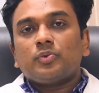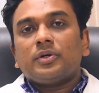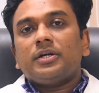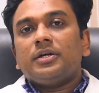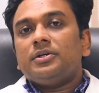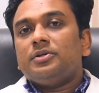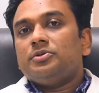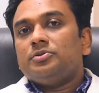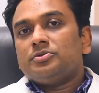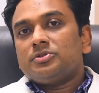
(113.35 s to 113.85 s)
why
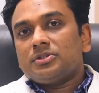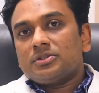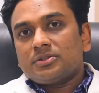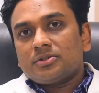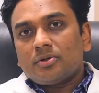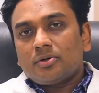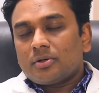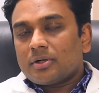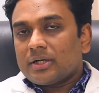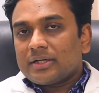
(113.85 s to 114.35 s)
I use it
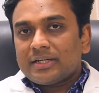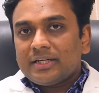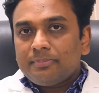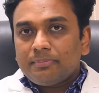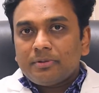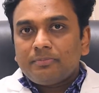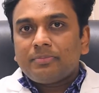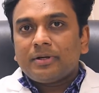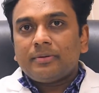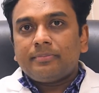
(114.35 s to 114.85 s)
or I
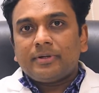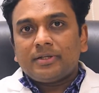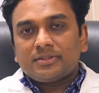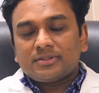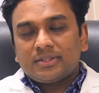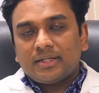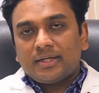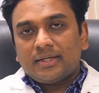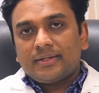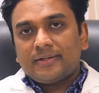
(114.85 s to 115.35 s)
keep it by my
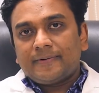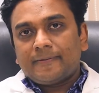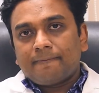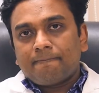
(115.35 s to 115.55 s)
side.